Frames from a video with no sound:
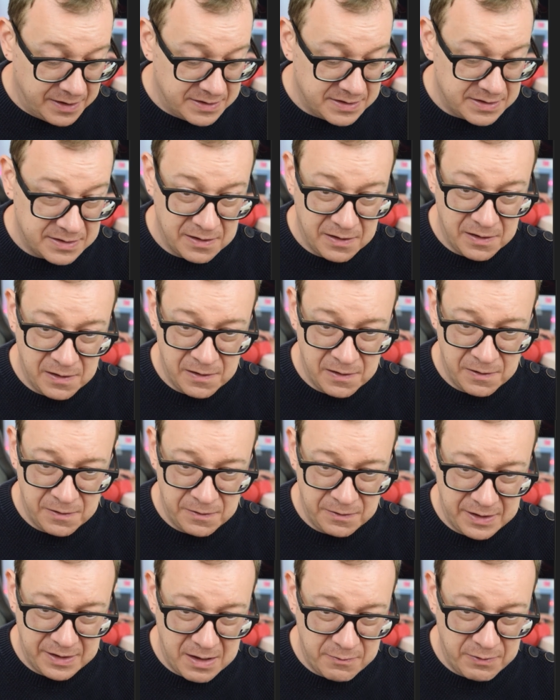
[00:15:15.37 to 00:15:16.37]

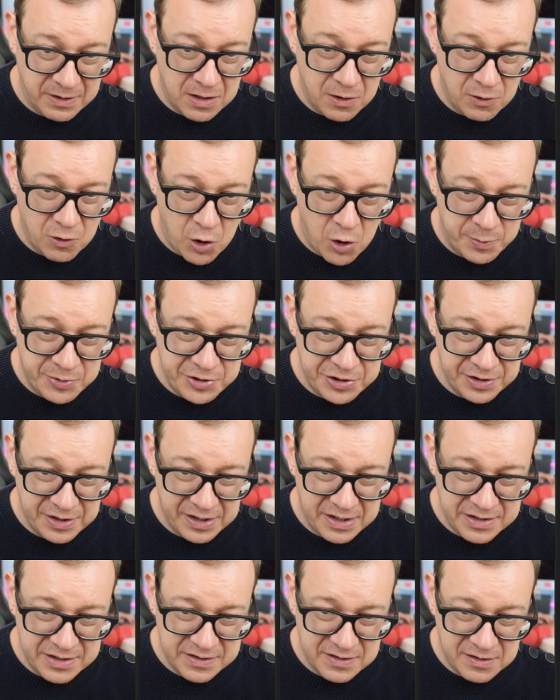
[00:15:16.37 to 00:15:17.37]
So there we go, option,
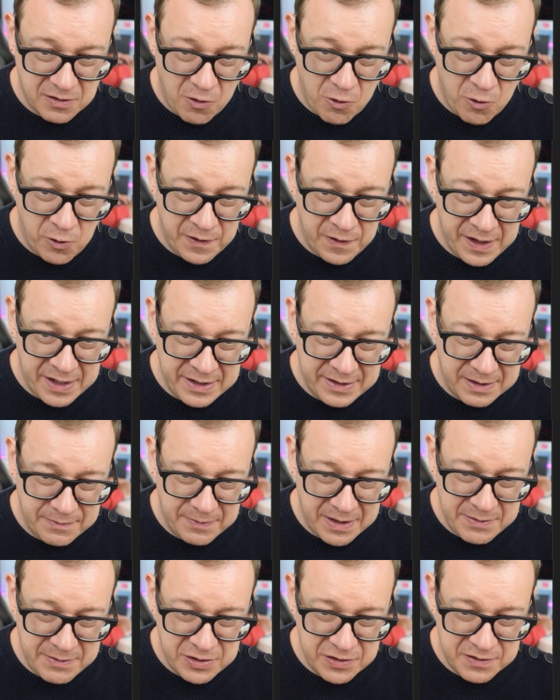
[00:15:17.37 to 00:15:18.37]
and just hold it and
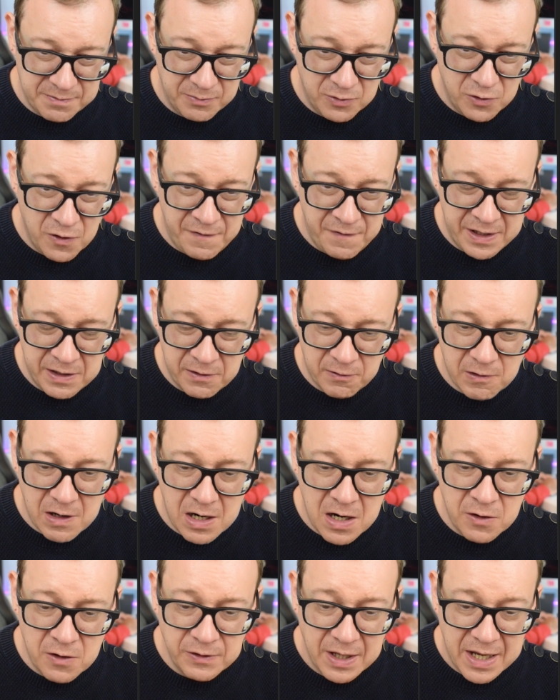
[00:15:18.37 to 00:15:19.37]
maybe just move it
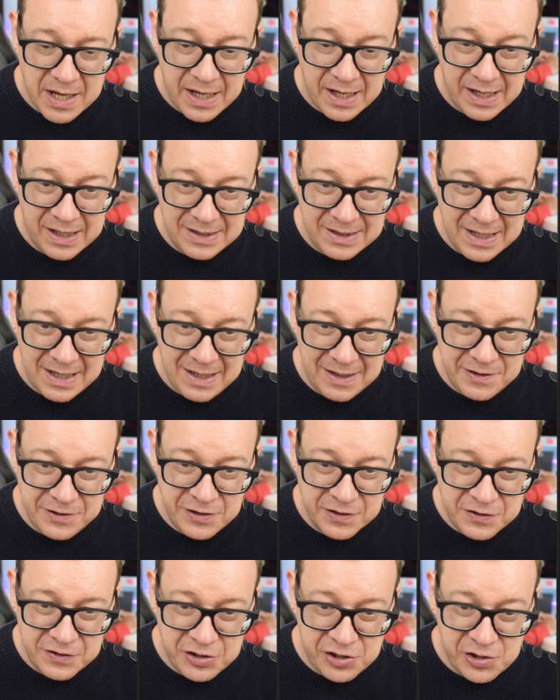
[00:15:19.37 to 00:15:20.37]
around and then let's
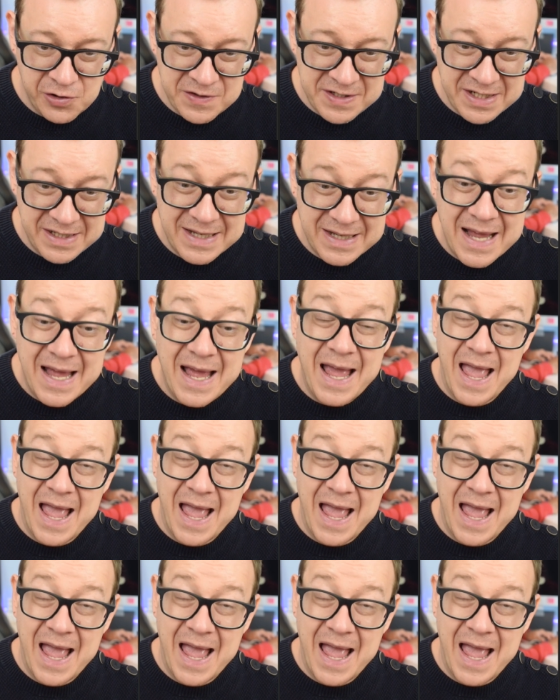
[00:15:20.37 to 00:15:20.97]
just choose it.